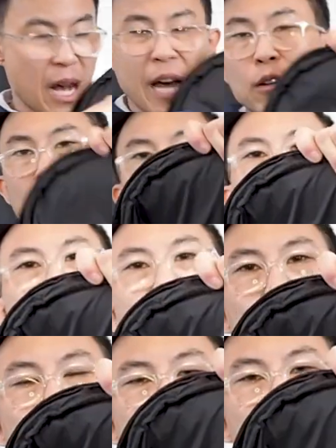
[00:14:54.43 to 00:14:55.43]
I don't know what I
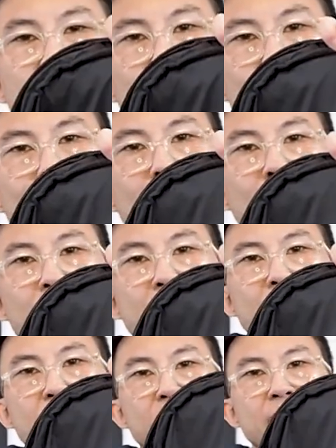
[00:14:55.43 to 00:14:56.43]
would put in here, really.
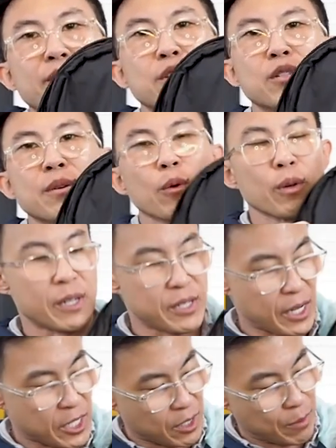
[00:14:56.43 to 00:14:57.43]
It just gives you some
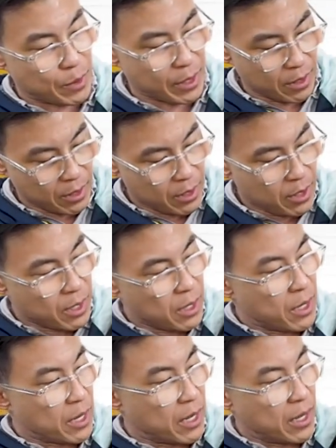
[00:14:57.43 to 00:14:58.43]
organization, but
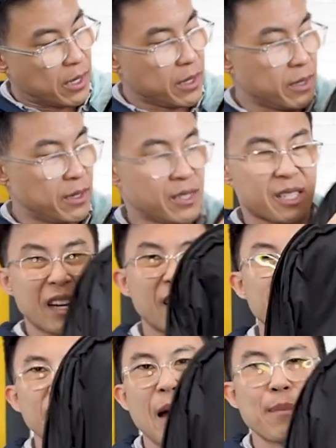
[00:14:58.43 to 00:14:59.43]
uh, it's kind
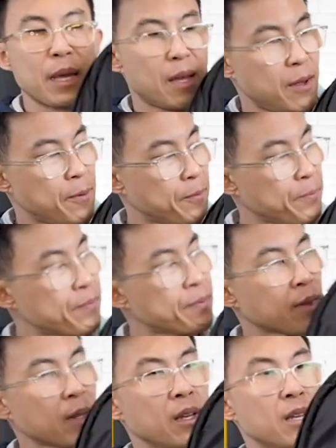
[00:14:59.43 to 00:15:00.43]
of floppy.
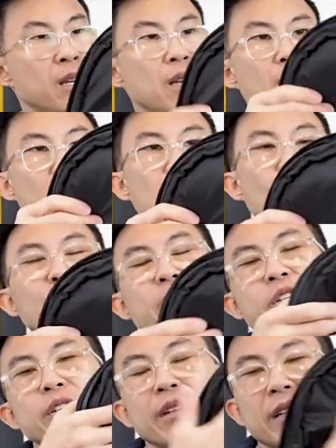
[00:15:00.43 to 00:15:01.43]
Oh,
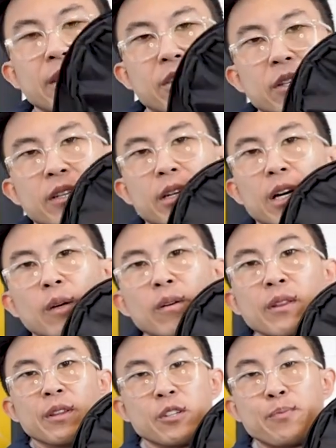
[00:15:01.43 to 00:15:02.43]
additionally, it's good to know,
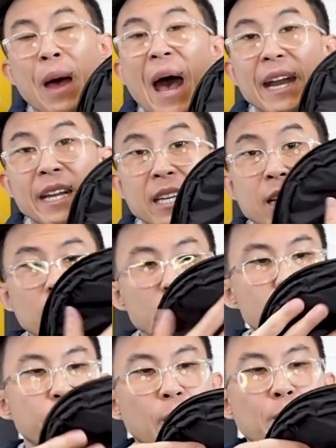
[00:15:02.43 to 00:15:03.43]
there's padding here.
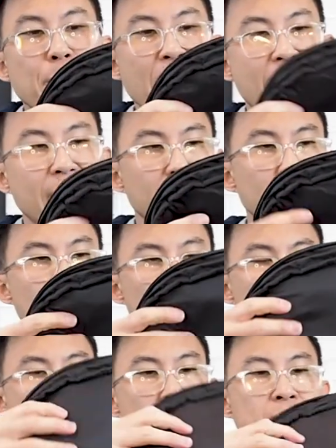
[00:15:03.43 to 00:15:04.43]
There's foam padding
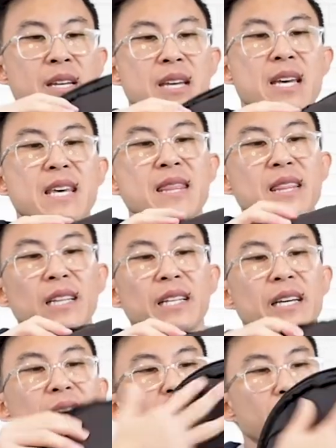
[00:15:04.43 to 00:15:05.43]
in the
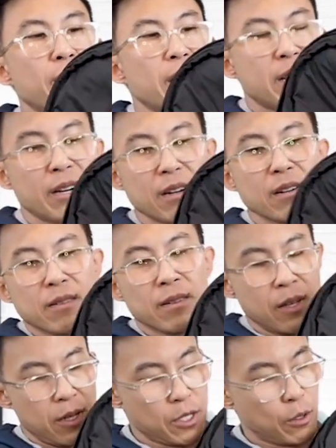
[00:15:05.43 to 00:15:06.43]
lid right here.
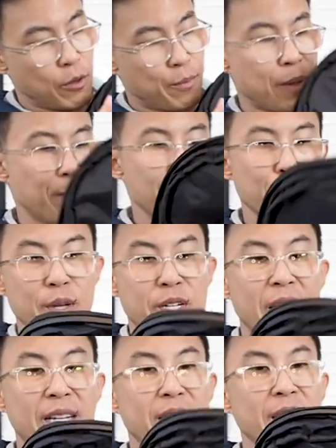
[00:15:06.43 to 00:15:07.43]
So it would be
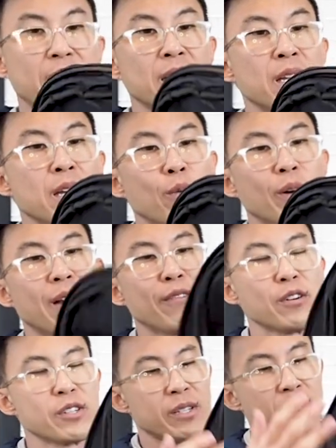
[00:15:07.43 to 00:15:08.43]
protecting
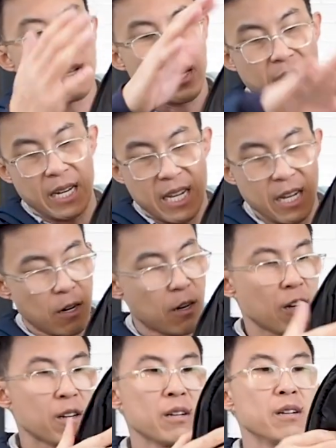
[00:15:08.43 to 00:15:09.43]
whatever's in
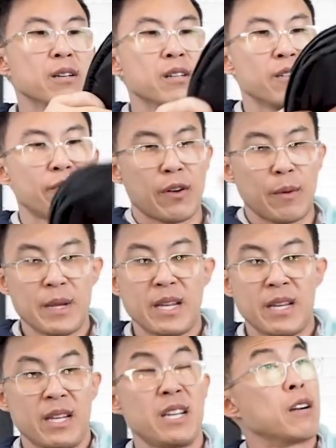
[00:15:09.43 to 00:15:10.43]
here from
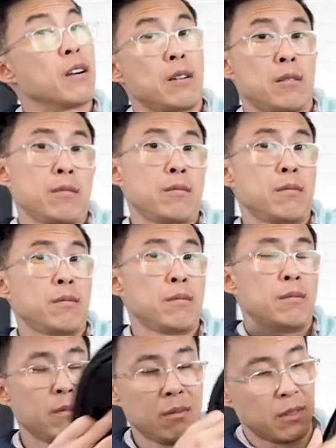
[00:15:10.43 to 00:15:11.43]
here.
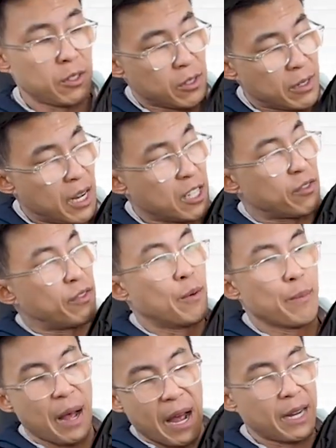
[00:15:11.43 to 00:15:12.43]
There's a nice
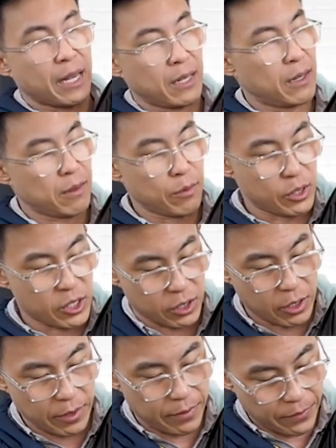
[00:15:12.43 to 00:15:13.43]
foam padding in it, which is
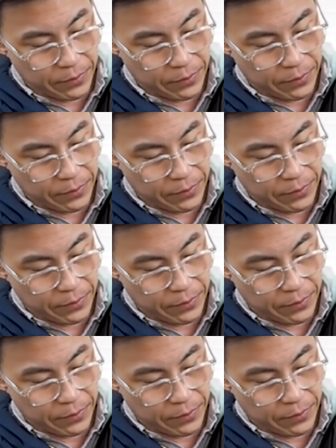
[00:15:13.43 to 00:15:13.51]
good.